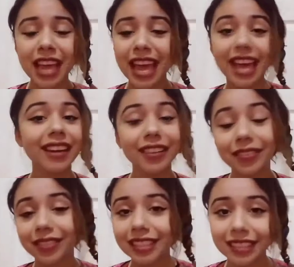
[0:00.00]
play
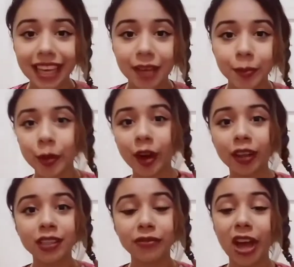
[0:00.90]
any of these games,
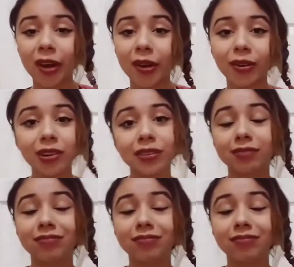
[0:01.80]
regardless of how